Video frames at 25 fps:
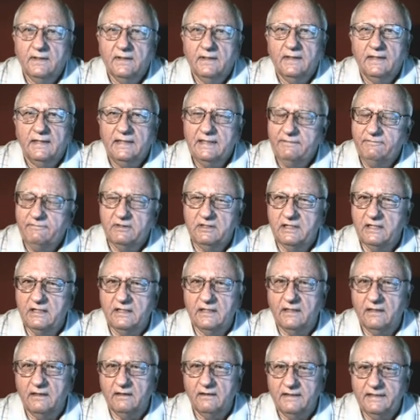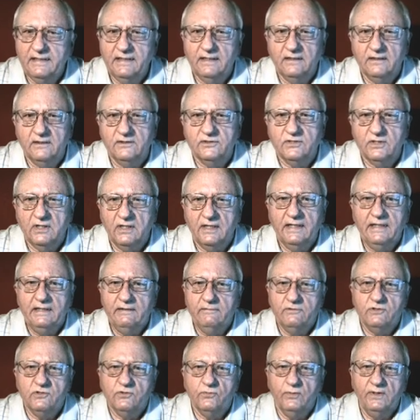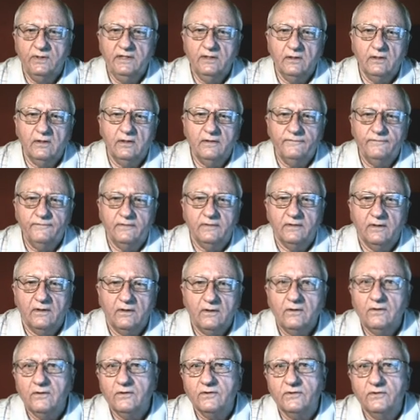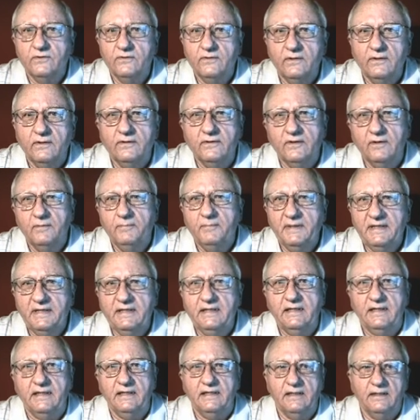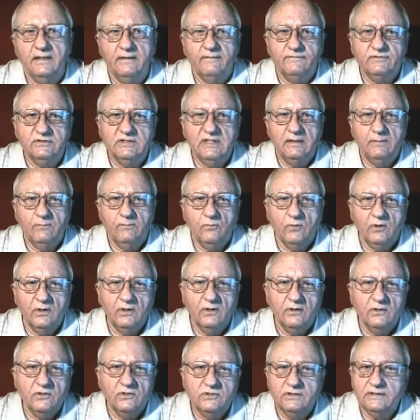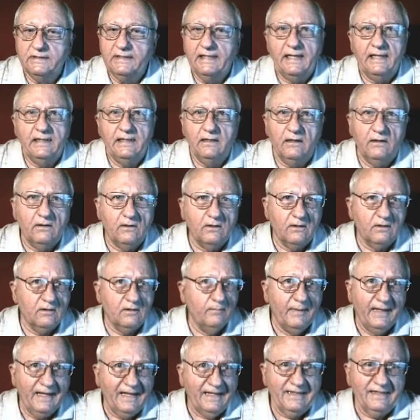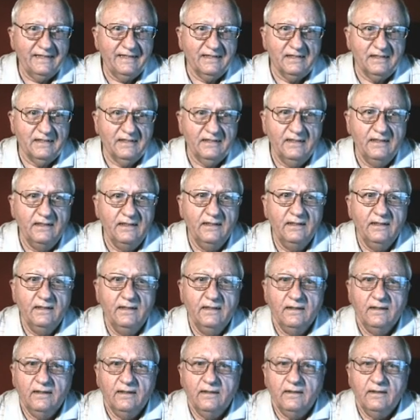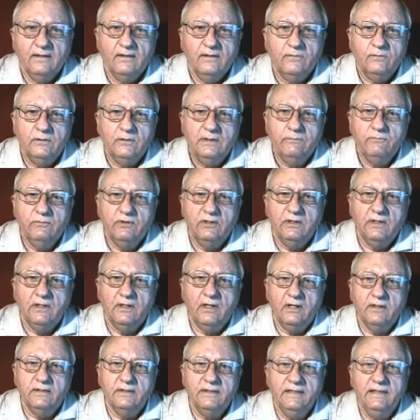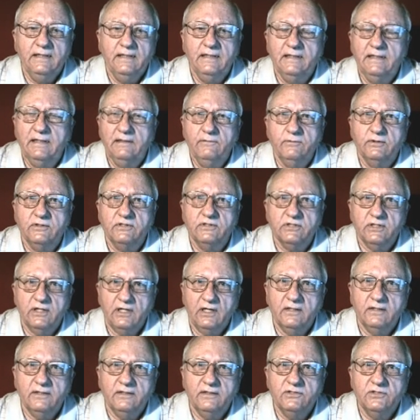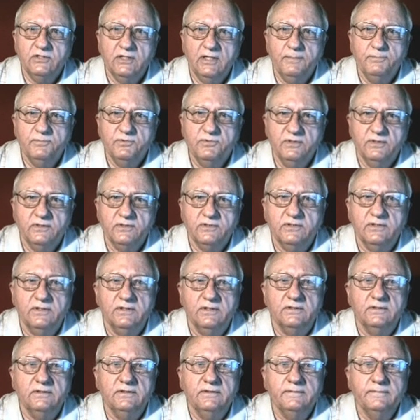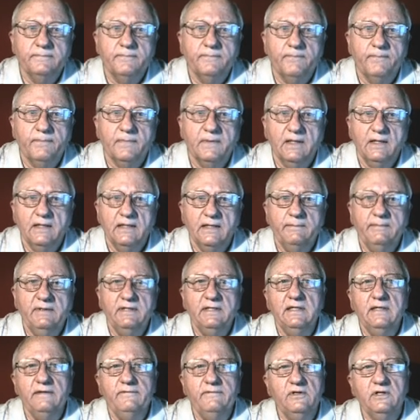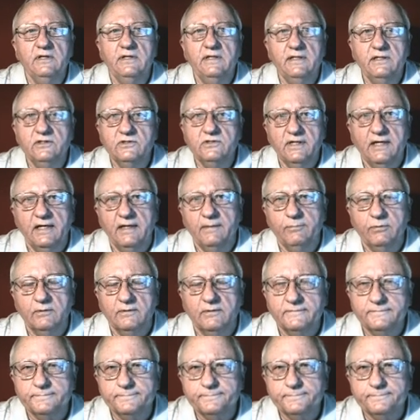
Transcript: even in our English language, we often alter the meaning of some words kind of automatically when we're not dealing with solid substances. Now let me give you an example.